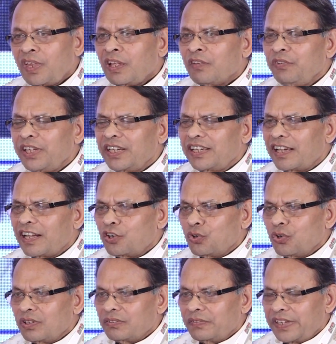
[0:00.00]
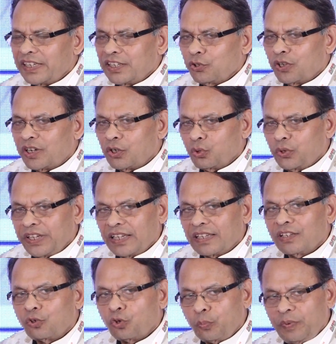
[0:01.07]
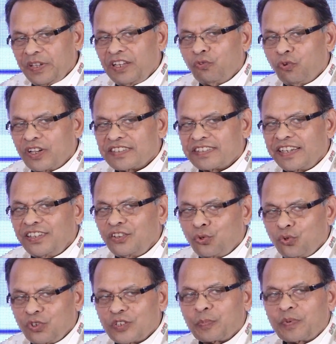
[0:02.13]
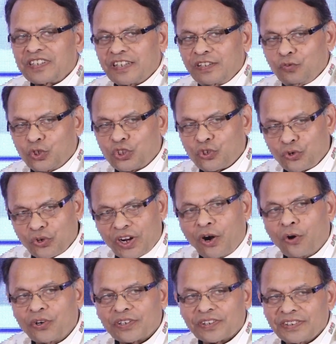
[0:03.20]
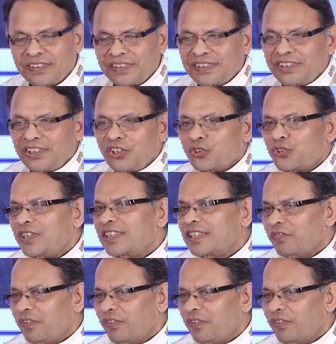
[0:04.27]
where you are doing rupee invoicing through a special Vostro account. So it's a